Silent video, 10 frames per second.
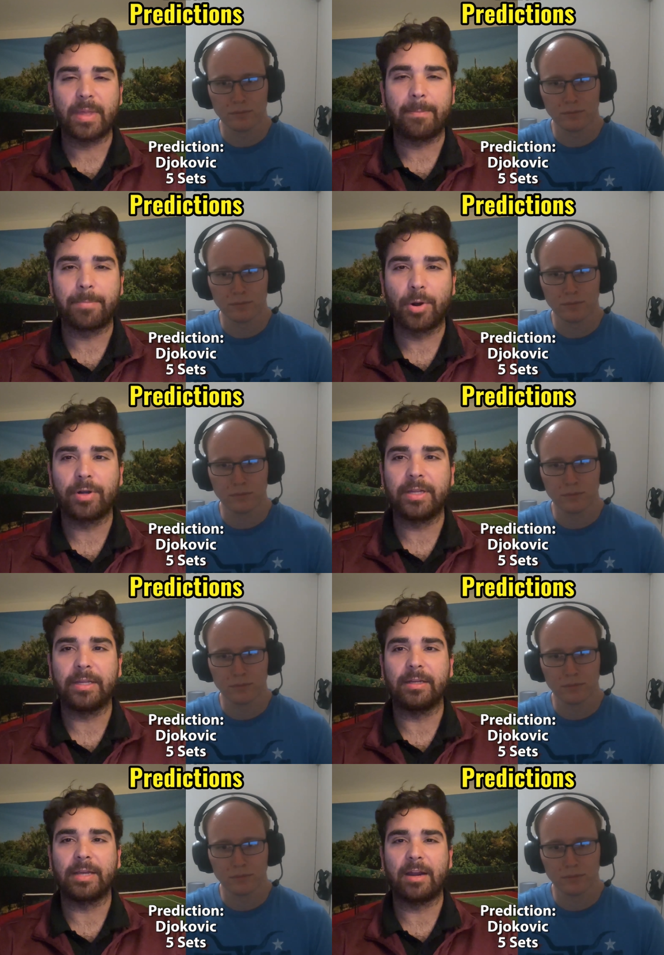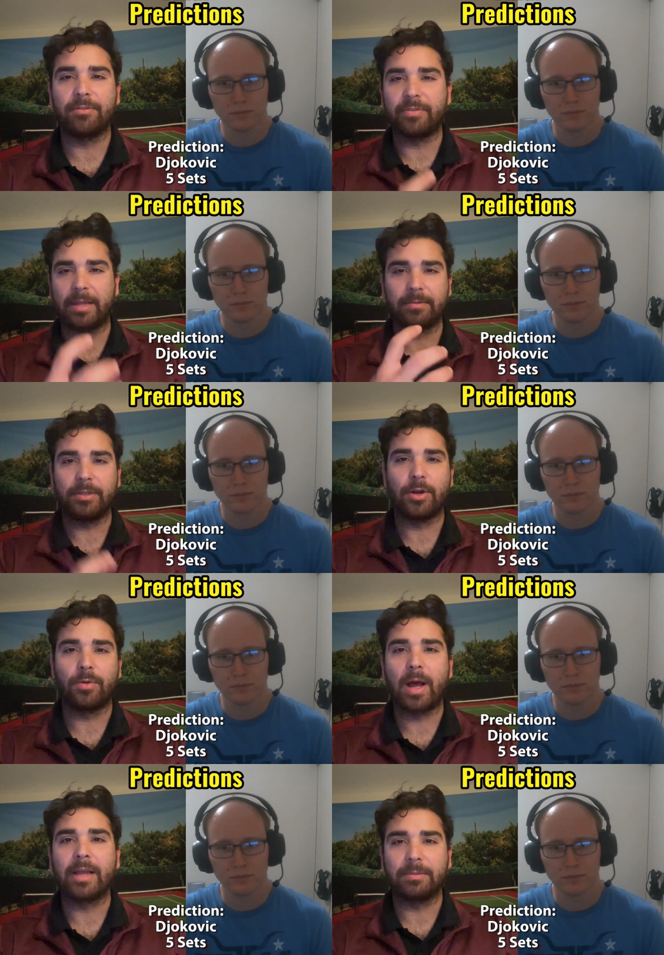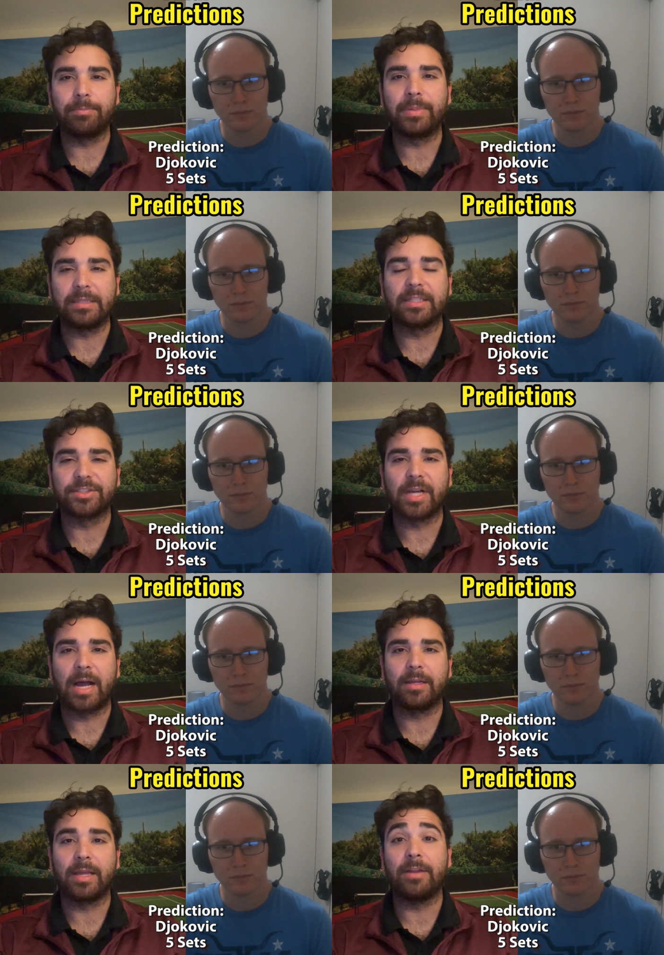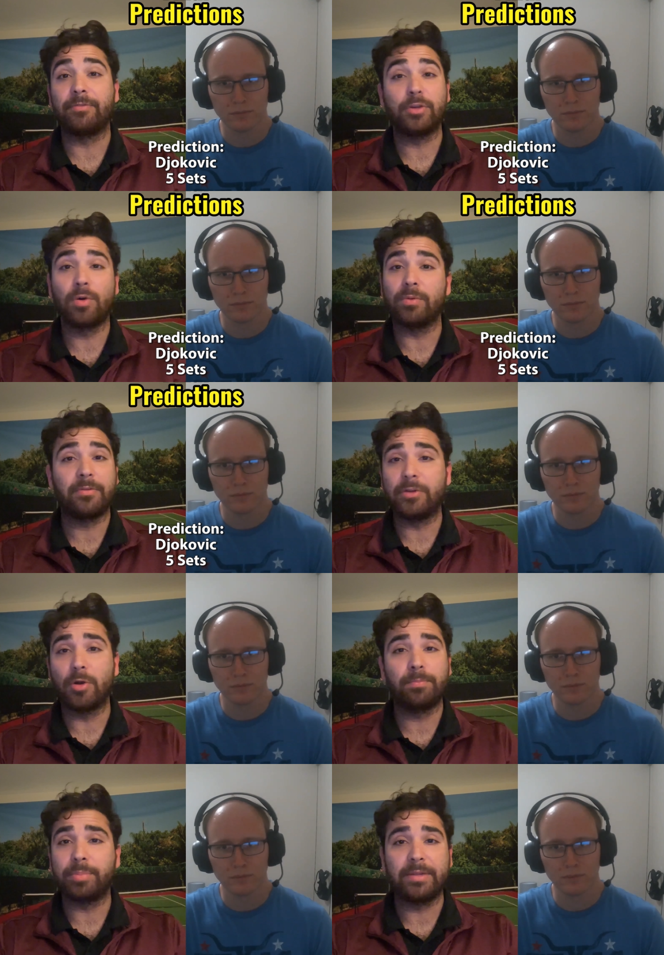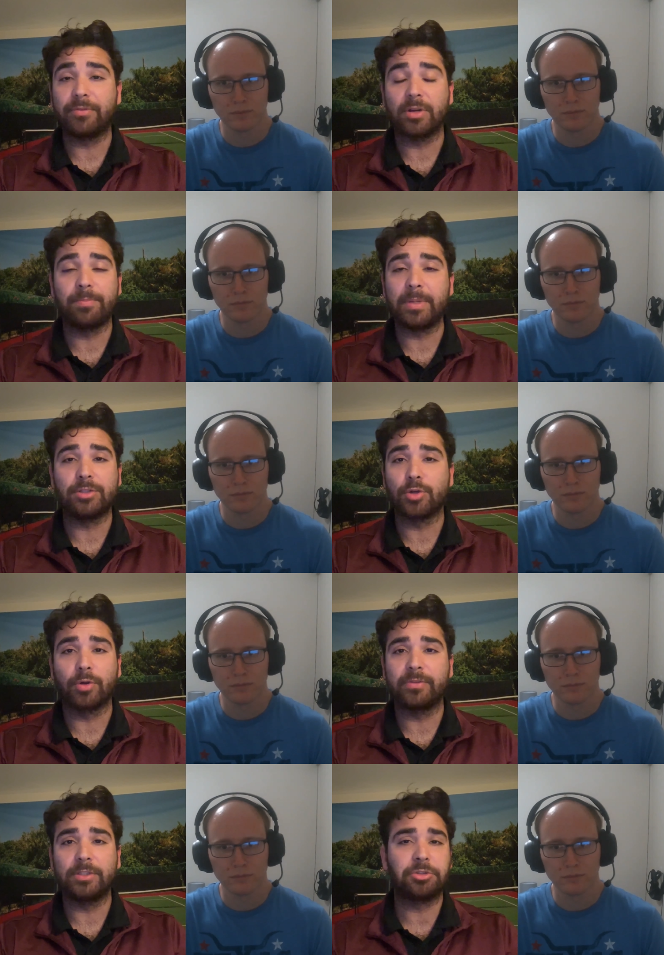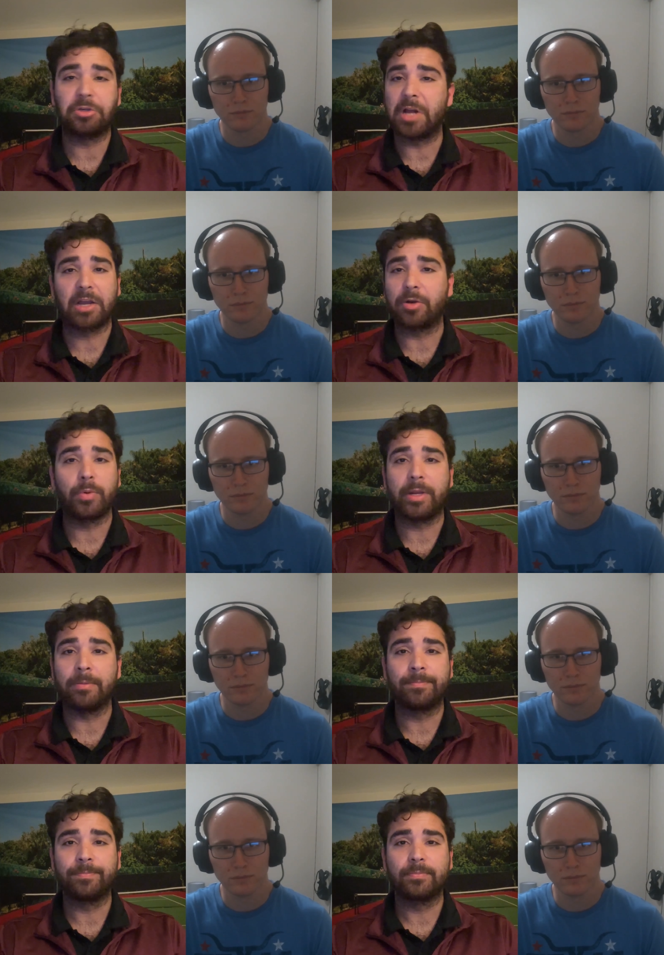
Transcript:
Speaker 1: that burning kind of you know I can beat this guy. And if you don't if you don't believe you're gonna beat Djokovic, you're not gonna win.